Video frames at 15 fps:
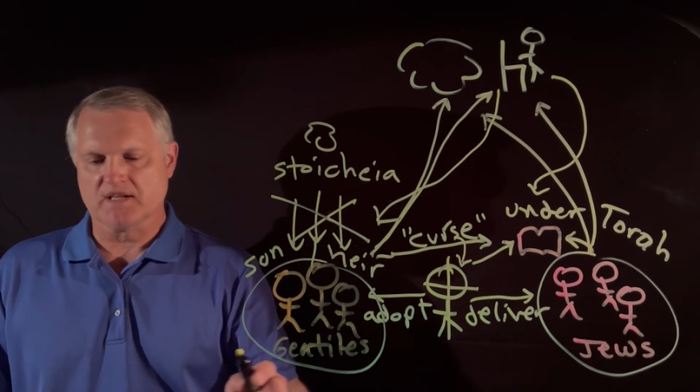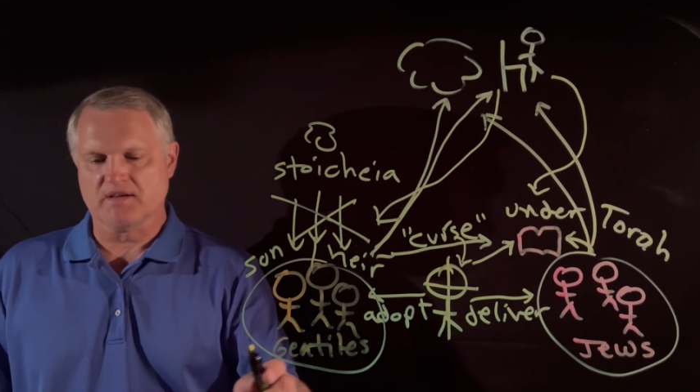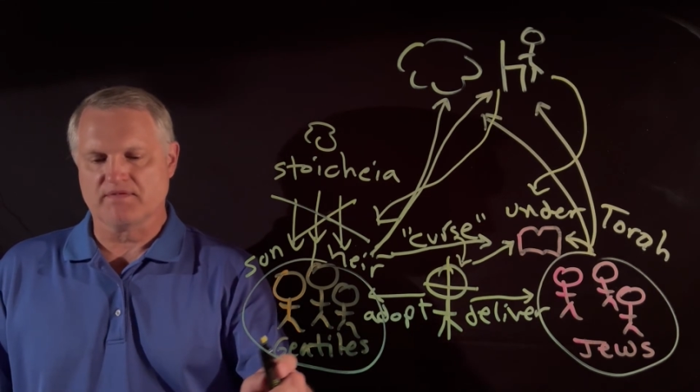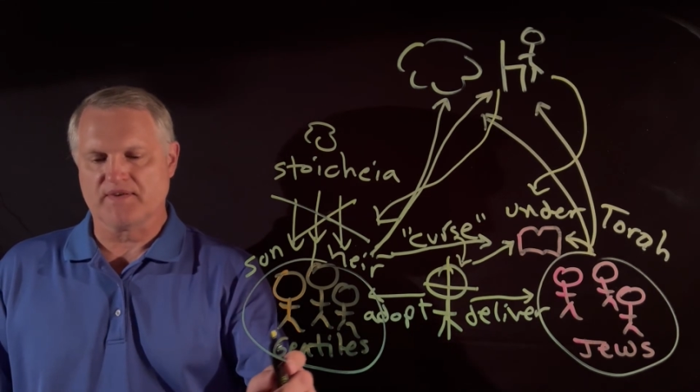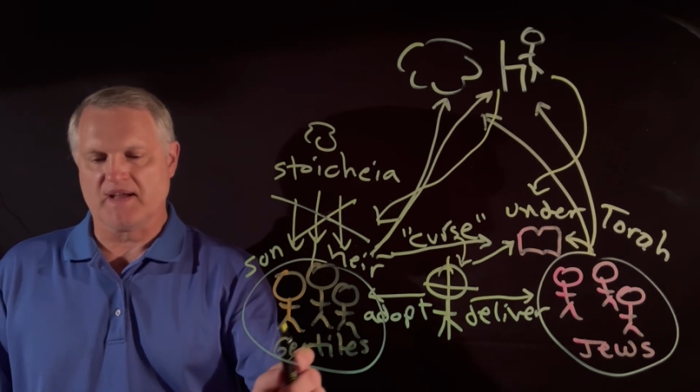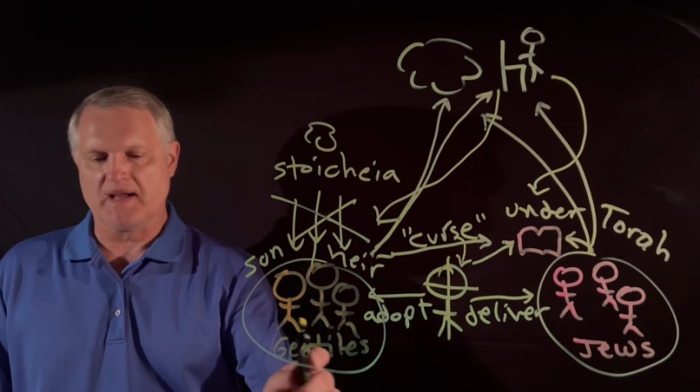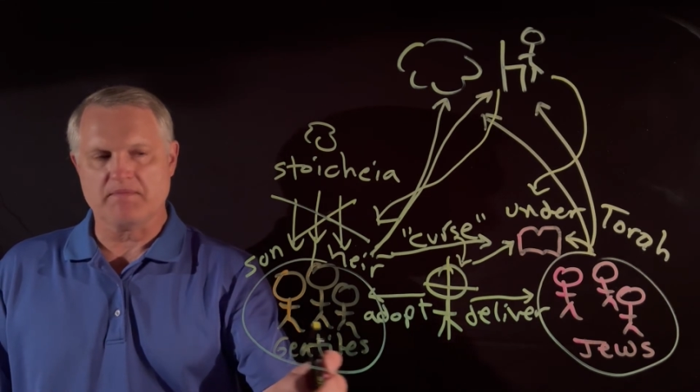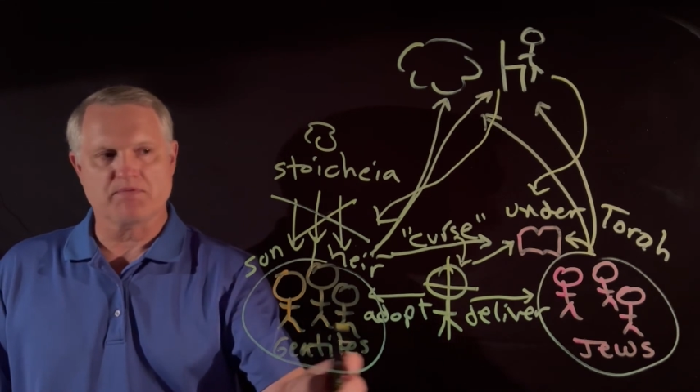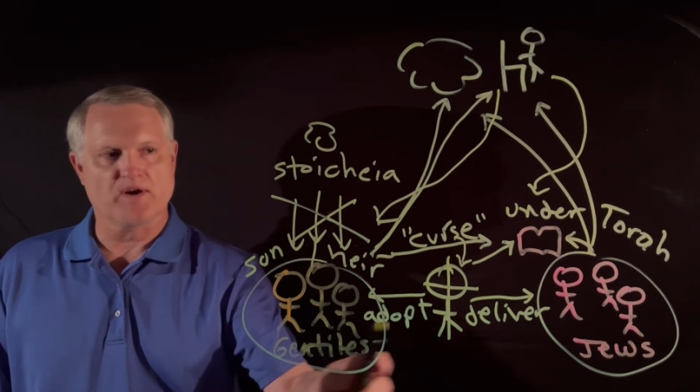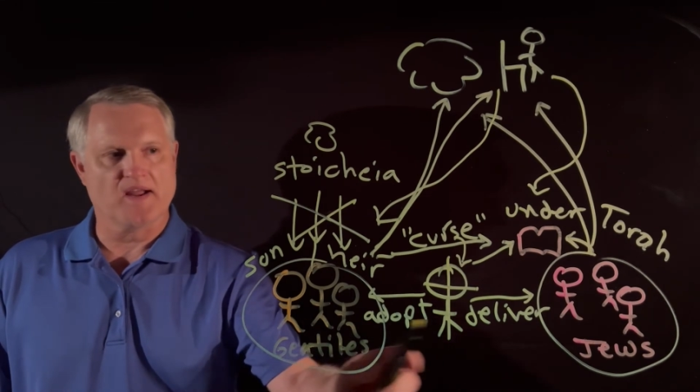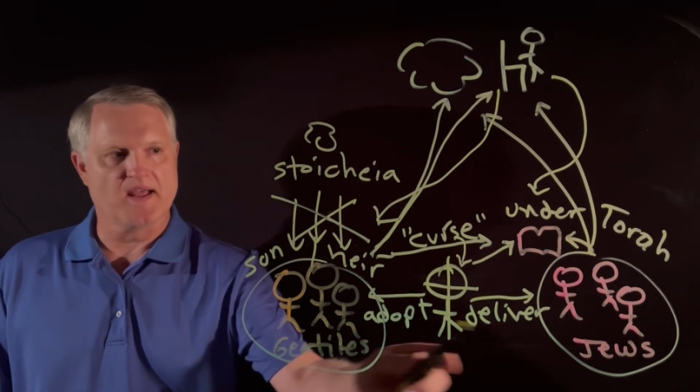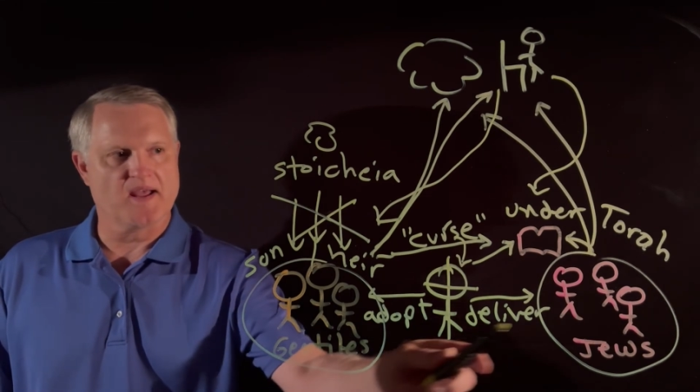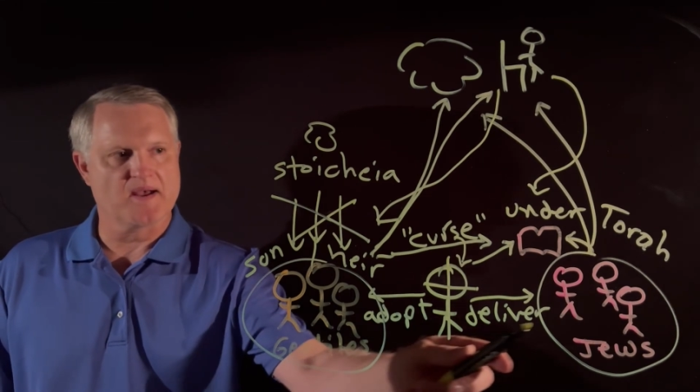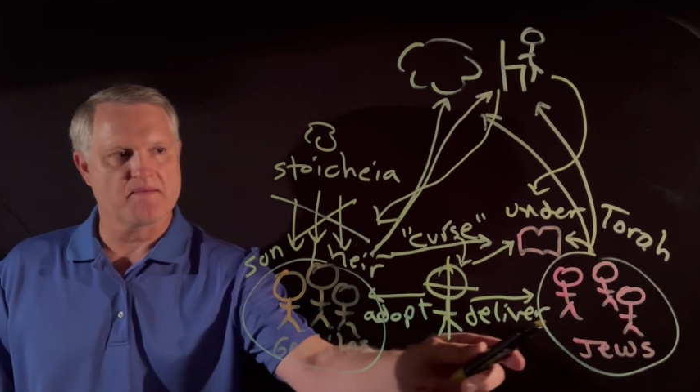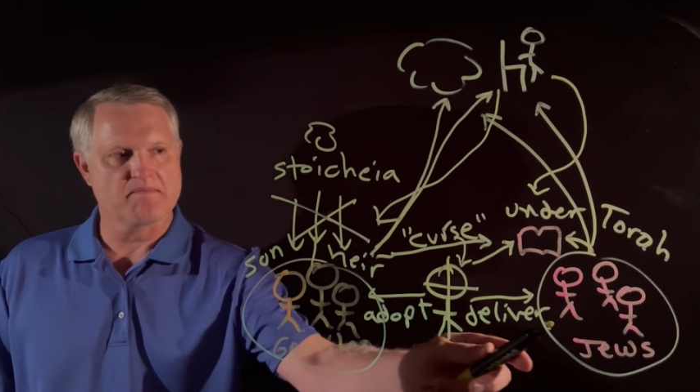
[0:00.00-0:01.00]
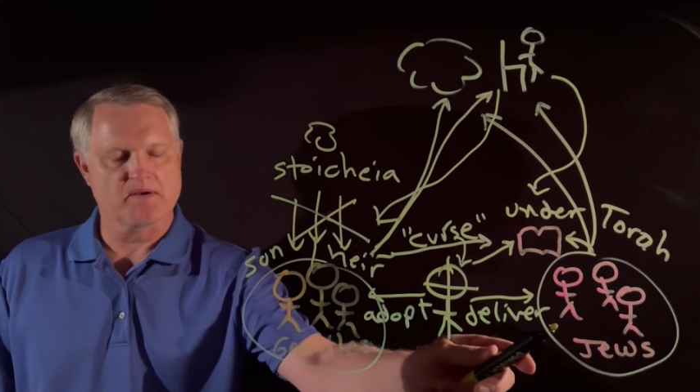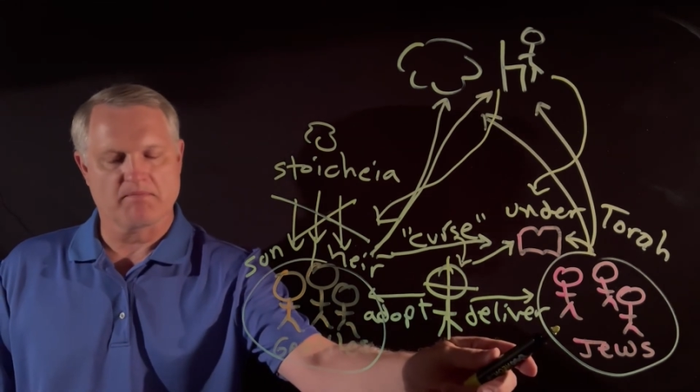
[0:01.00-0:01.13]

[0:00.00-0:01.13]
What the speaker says: of Abraham